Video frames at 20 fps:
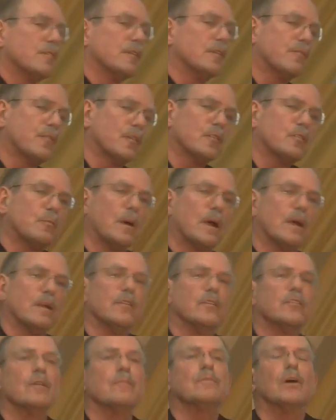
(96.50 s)
for the first part of
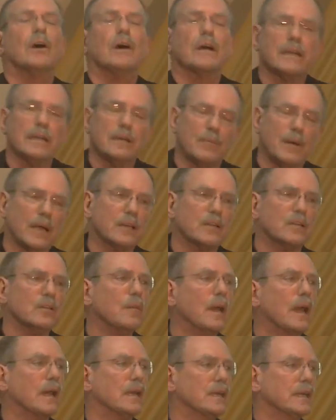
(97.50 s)
this, I'm talking about
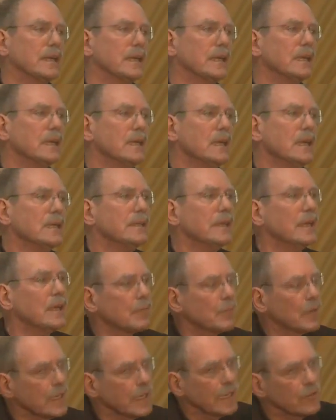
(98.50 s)
humanity. Then
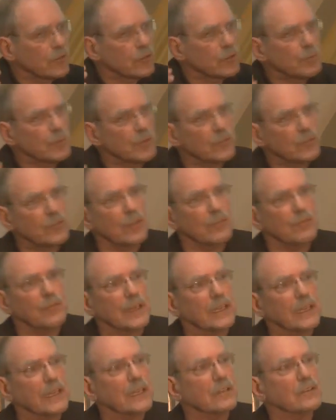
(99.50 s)
I'm going to get
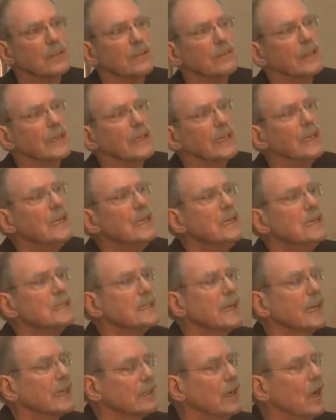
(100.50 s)
specific into the
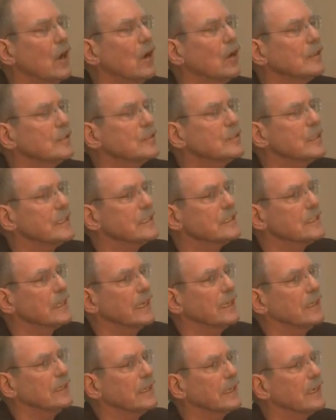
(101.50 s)
technologies
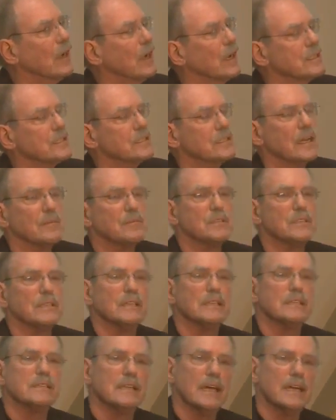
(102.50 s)
and the concepts
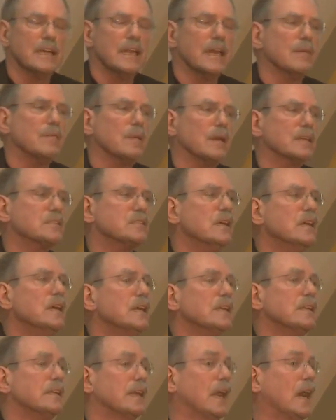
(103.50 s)
and the dynamics
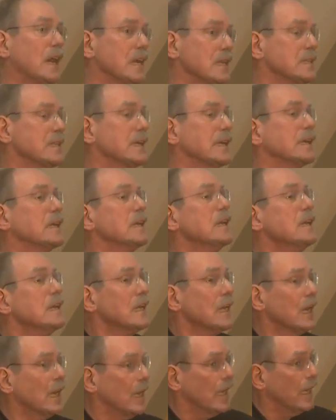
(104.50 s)
that I think
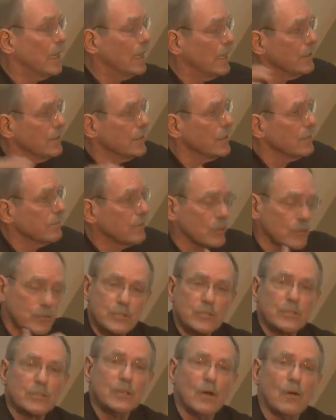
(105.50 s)
uh, you
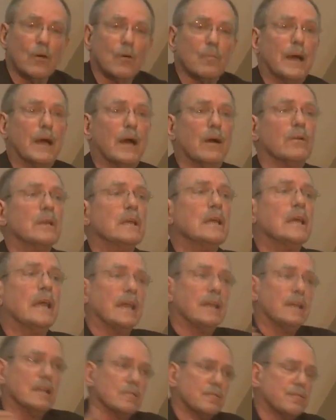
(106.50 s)
should know about.
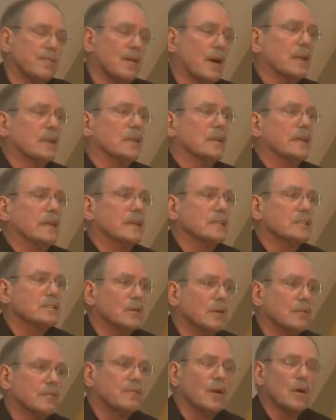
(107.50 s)
And then finally
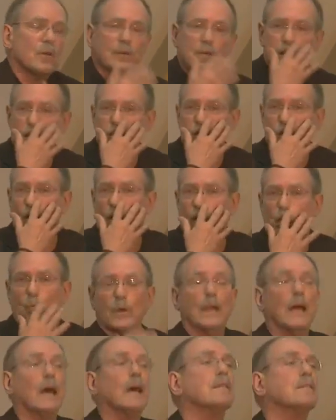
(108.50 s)
into a focus on
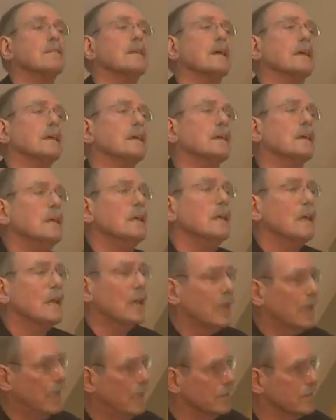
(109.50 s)
what I think
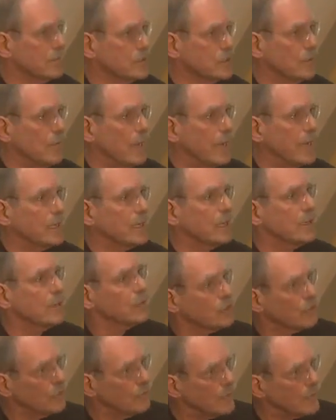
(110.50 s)
uh,
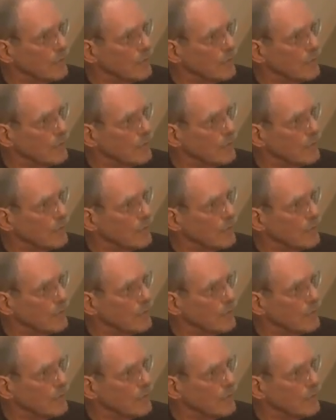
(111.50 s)
Jamaica should